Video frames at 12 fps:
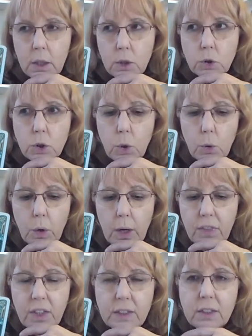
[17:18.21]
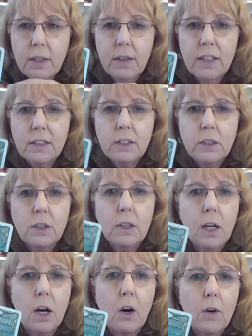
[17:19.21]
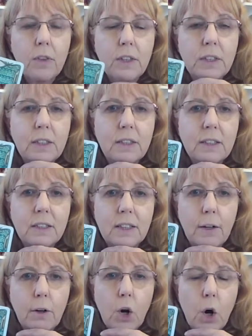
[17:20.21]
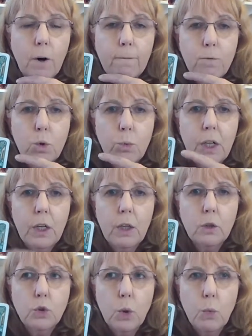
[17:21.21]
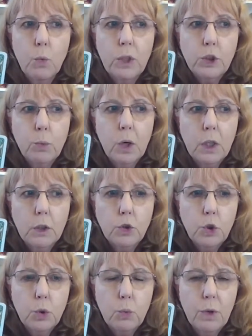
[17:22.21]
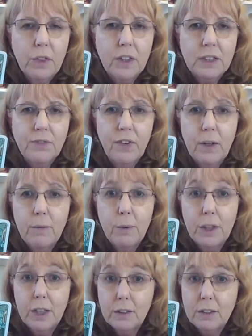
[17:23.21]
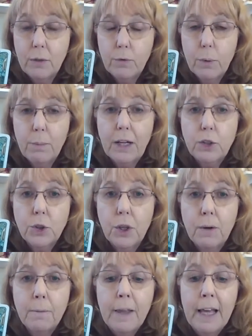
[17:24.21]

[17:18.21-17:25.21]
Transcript: So this is the center card of your reading. And so what you want to do with this information